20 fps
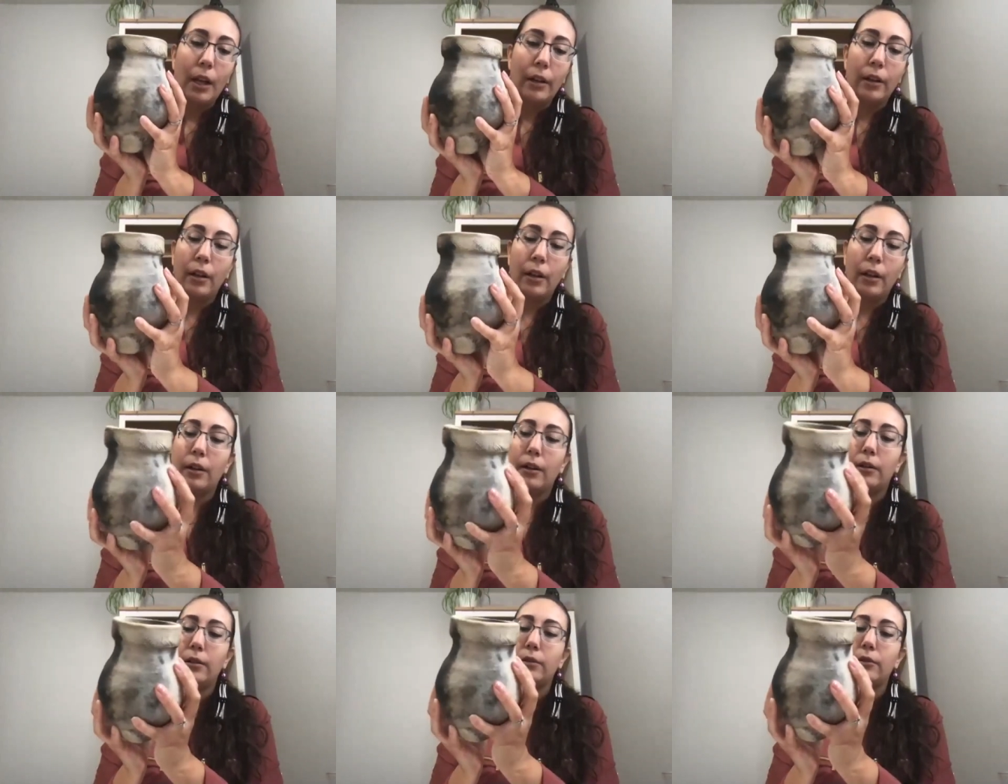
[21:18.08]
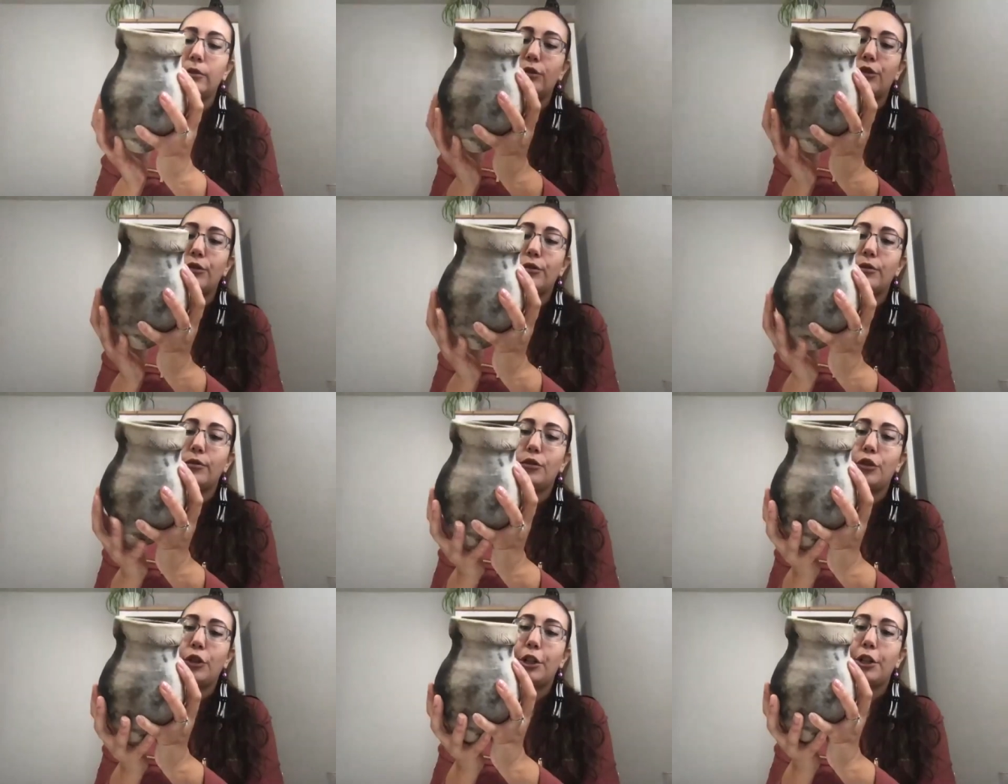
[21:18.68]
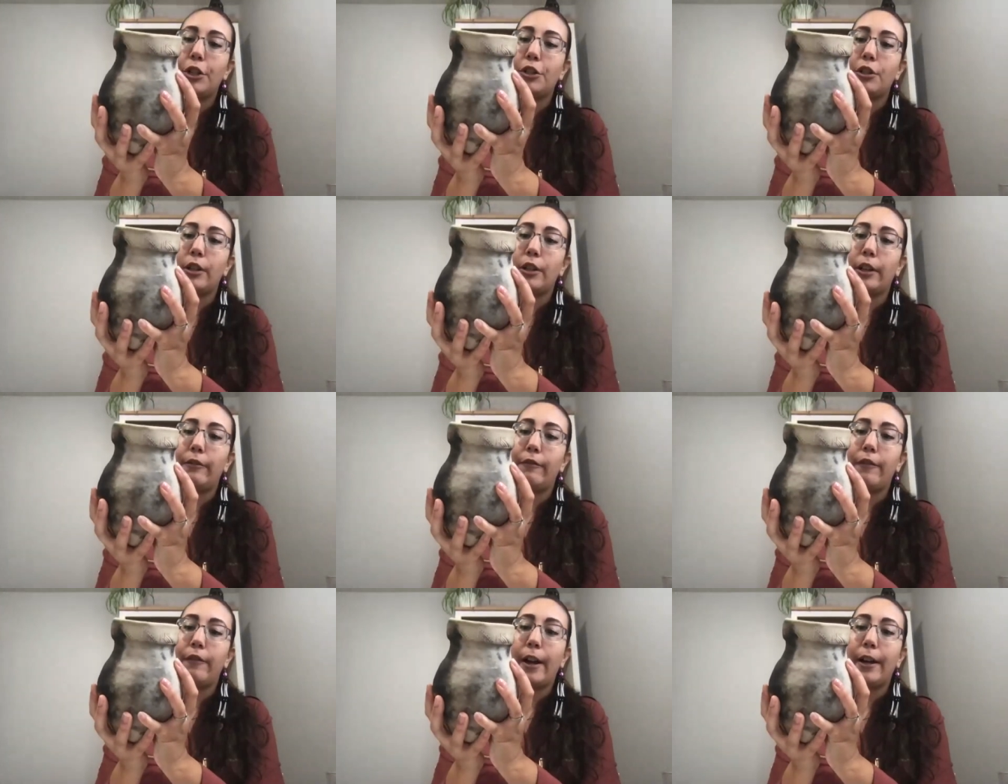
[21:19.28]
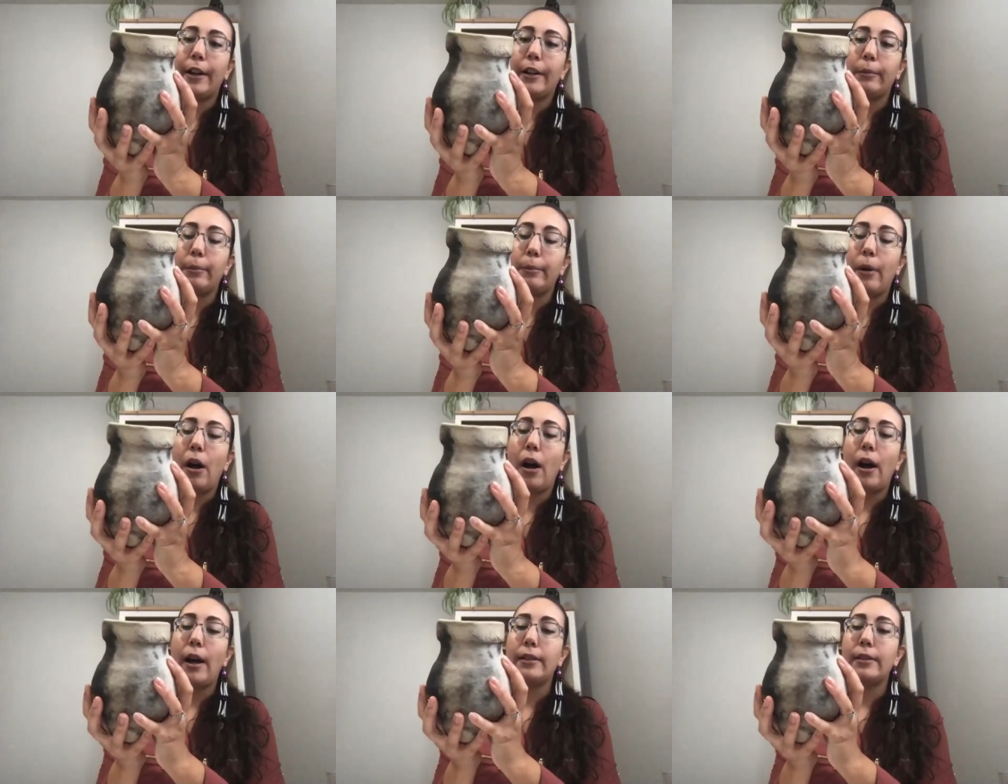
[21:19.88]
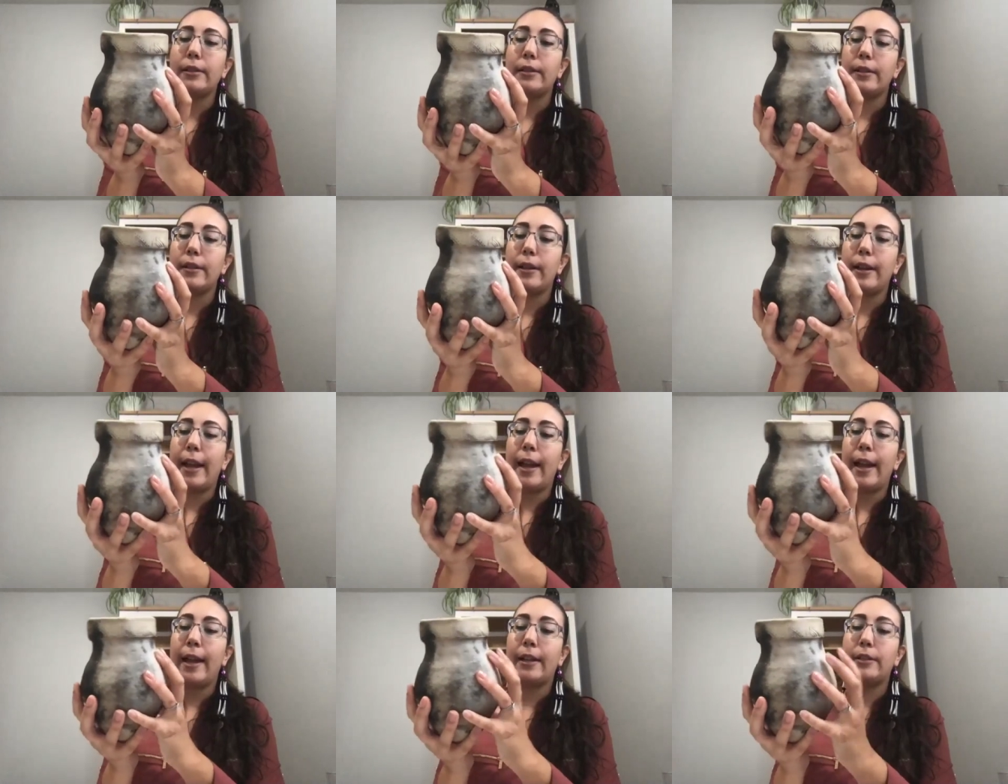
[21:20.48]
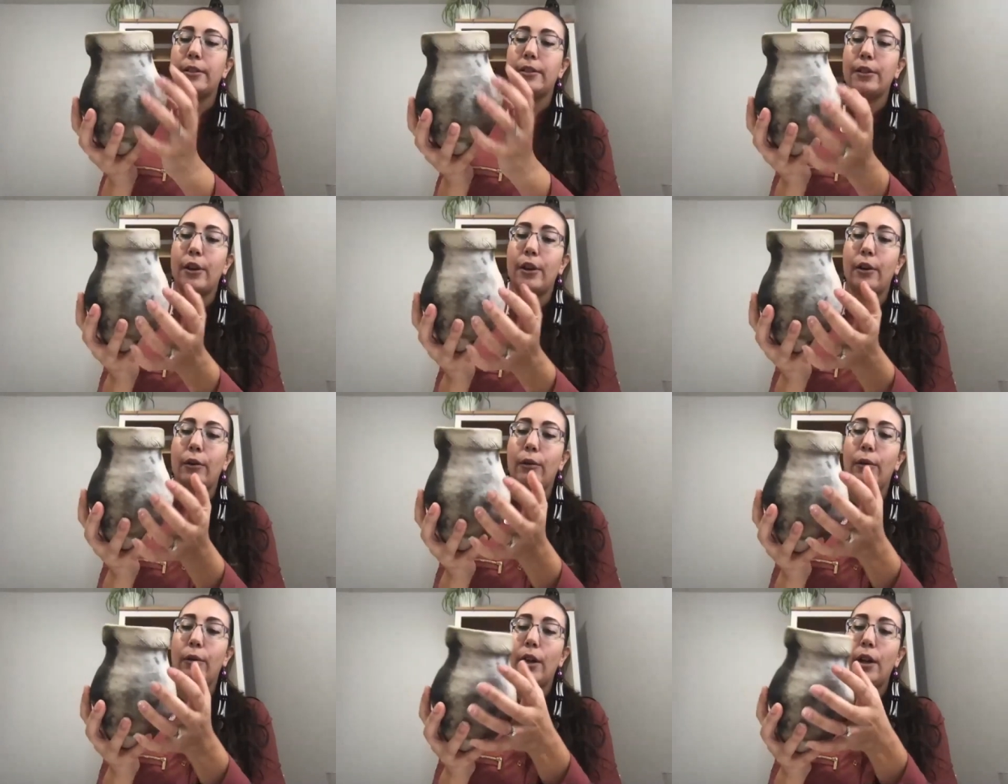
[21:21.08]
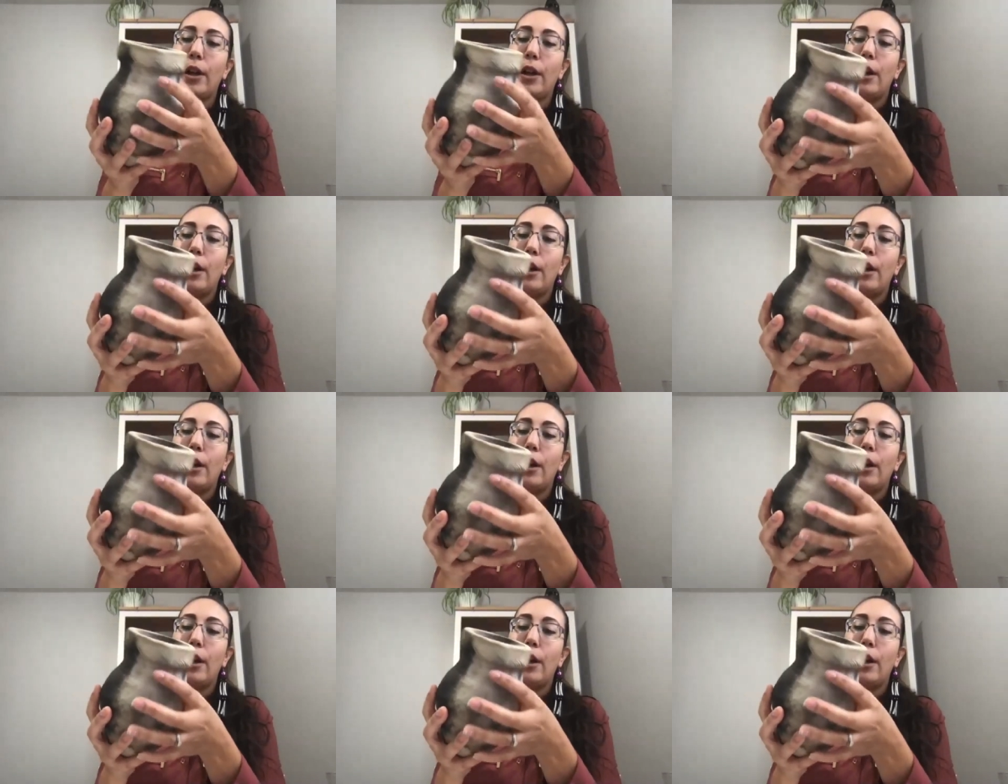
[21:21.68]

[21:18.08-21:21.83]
a traditionally fired pot. And so